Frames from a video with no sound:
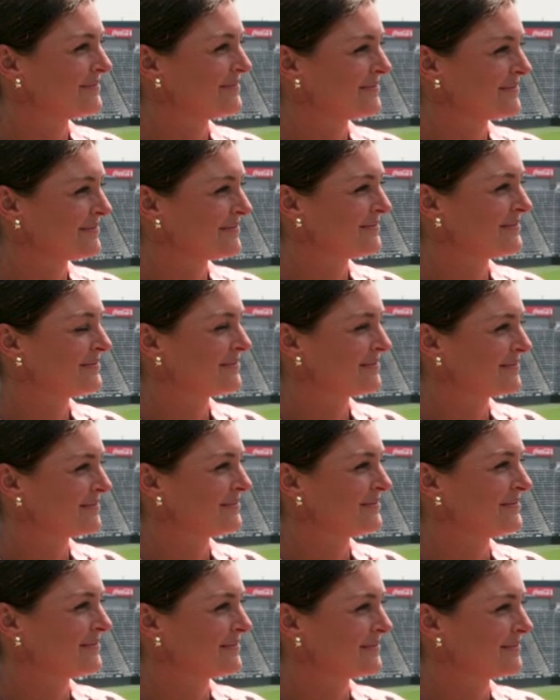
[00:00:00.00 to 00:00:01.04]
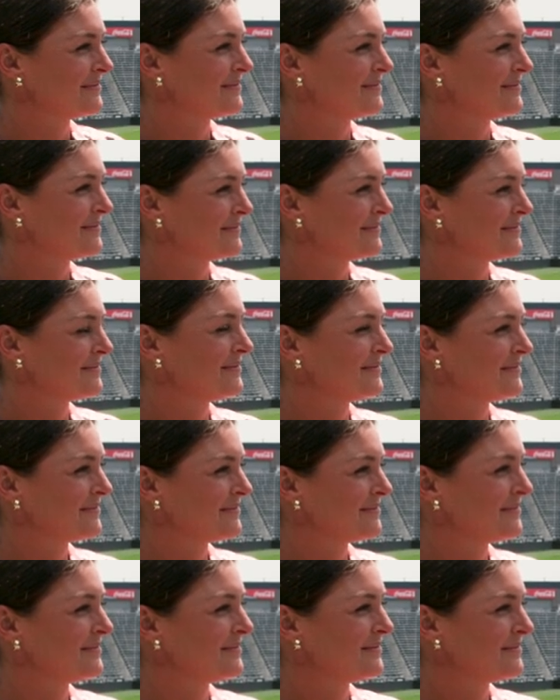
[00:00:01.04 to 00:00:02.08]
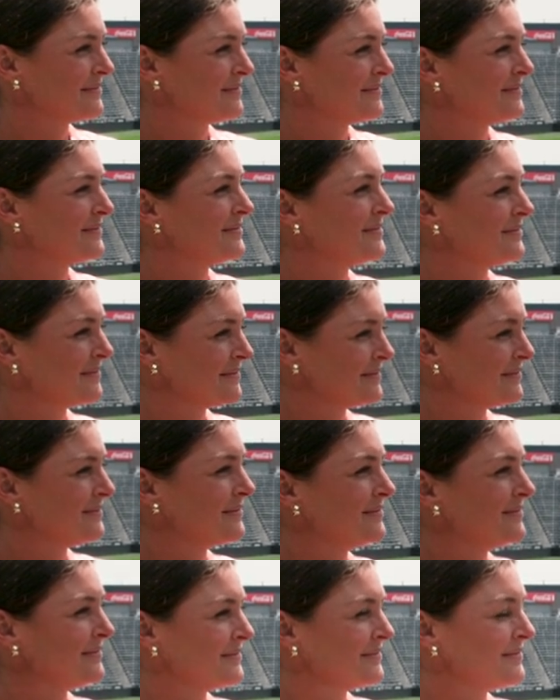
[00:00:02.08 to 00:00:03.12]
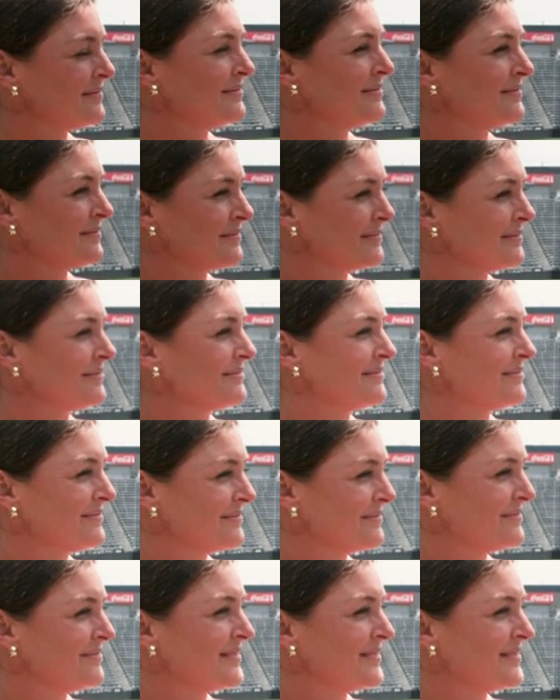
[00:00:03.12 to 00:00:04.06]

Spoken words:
The person shown says nothing.